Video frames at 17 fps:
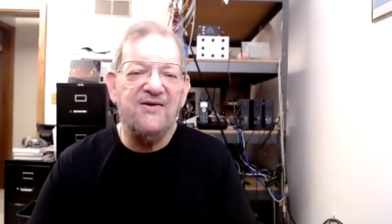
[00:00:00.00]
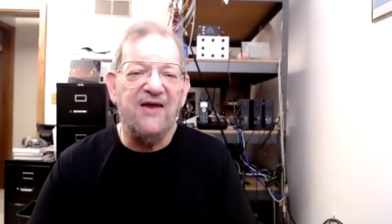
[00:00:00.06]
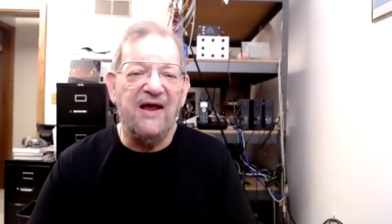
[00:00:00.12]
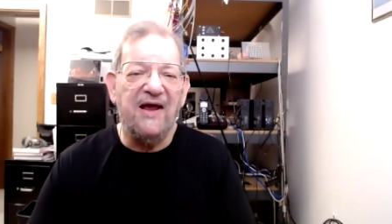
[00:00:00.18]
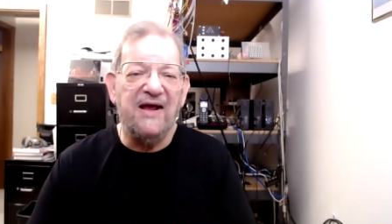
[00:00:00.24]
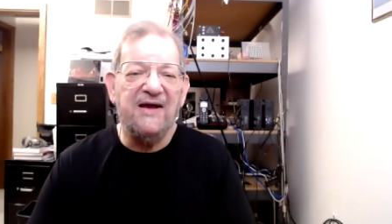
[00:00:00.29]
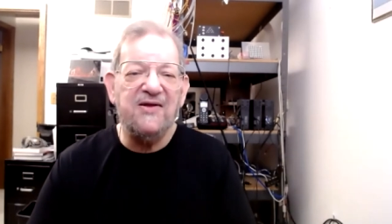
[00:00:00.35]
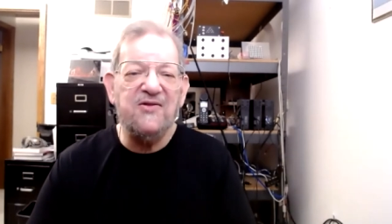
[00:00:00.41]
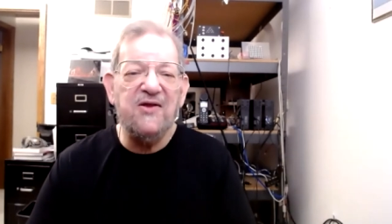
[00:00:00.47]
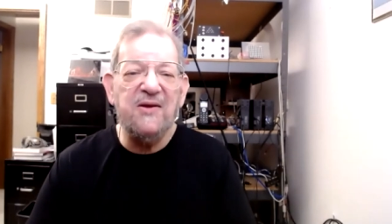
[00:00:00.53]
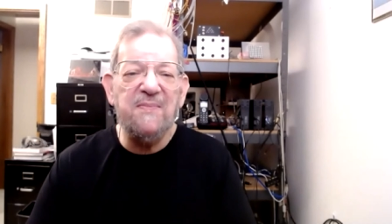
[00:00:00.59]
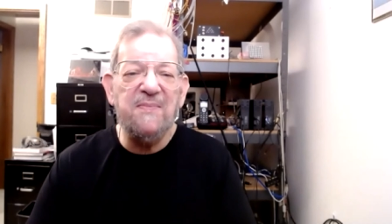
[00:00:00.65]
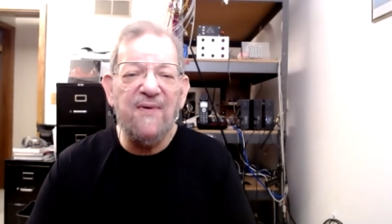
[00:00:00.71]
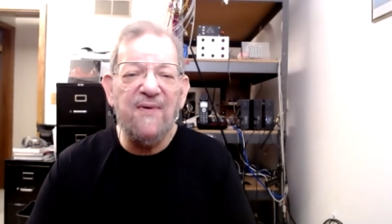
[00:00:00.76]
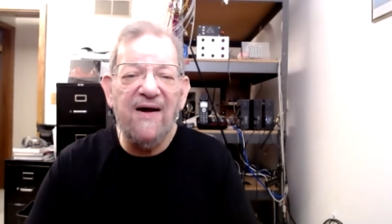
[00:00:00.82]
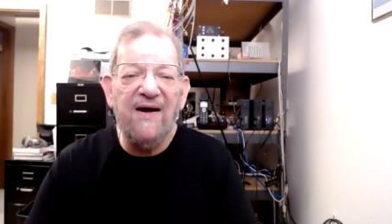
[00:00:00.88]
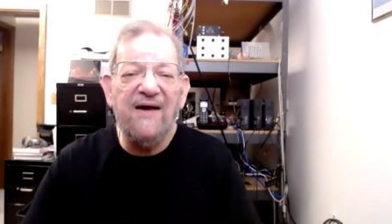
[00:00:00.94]
Take a
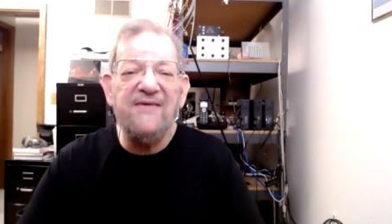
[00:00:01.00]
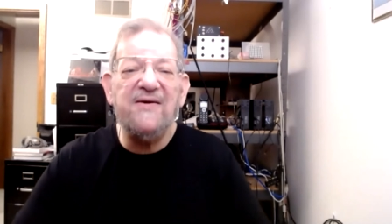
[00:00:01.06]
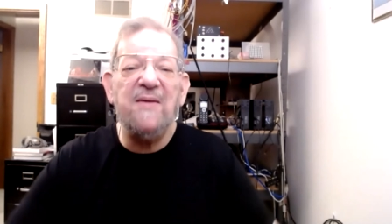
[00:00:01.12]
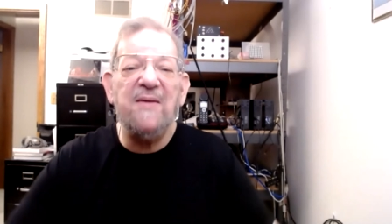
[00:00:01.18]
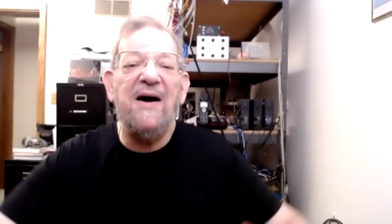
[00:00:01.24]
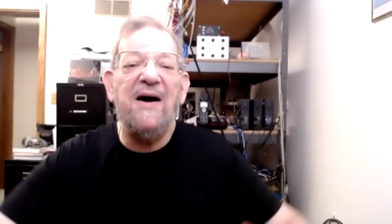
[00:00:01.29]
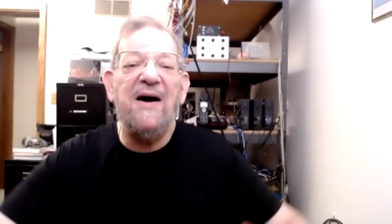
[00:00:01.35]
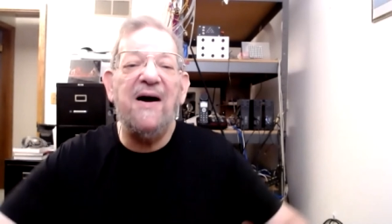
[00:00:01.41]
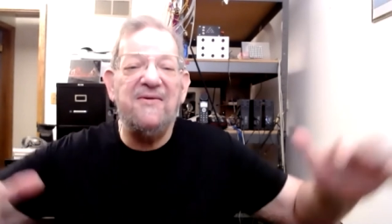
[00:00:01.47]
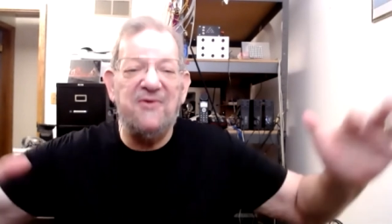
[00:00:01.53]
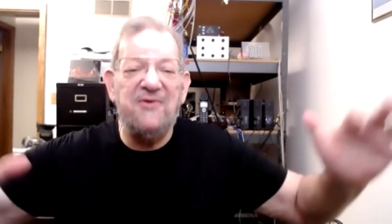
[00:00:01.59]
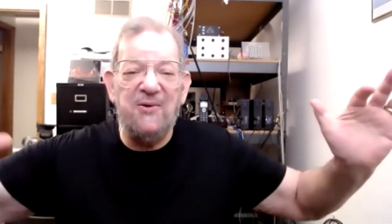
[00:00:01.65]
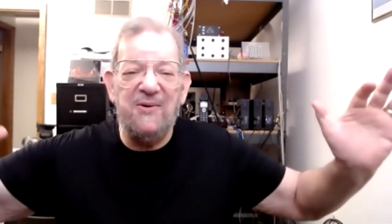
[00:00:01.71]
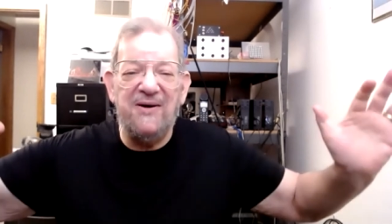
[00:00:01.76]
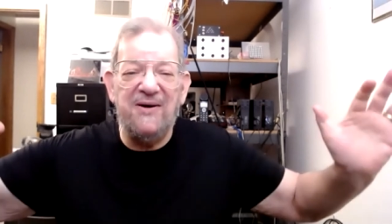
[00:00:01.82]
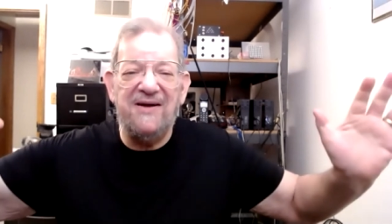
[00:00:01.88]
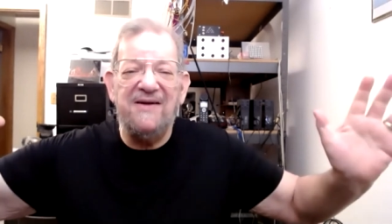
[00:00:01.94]
deep breath. Come on,
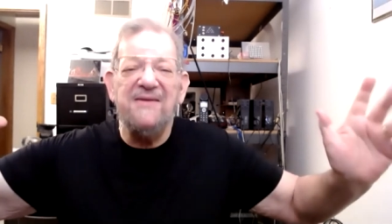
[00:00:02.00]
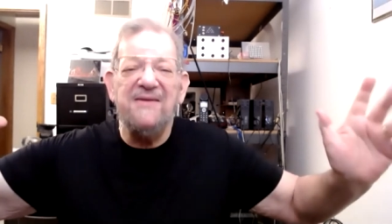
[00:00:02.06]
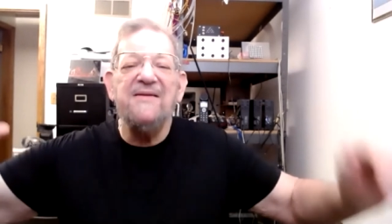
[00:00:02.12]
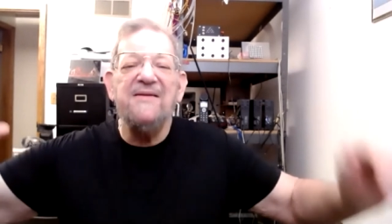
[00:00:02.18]
do it.